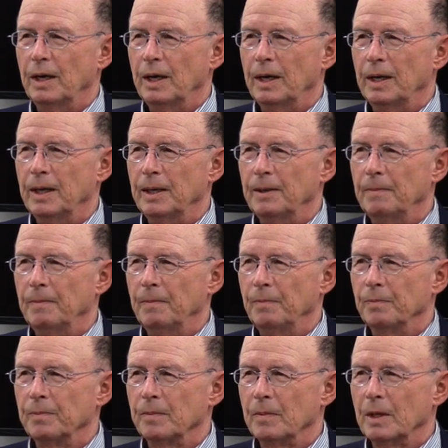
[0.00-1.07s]
um,
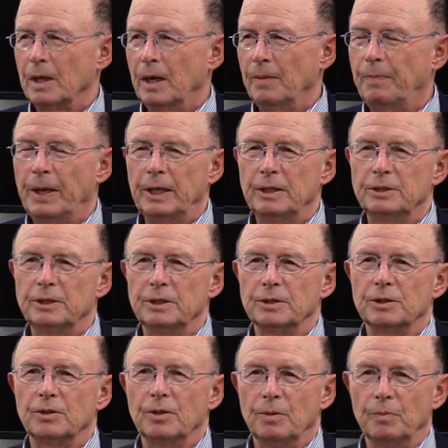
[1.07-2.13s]

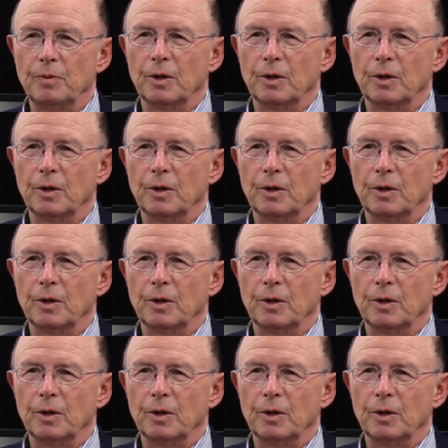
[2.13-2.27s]
appendices to the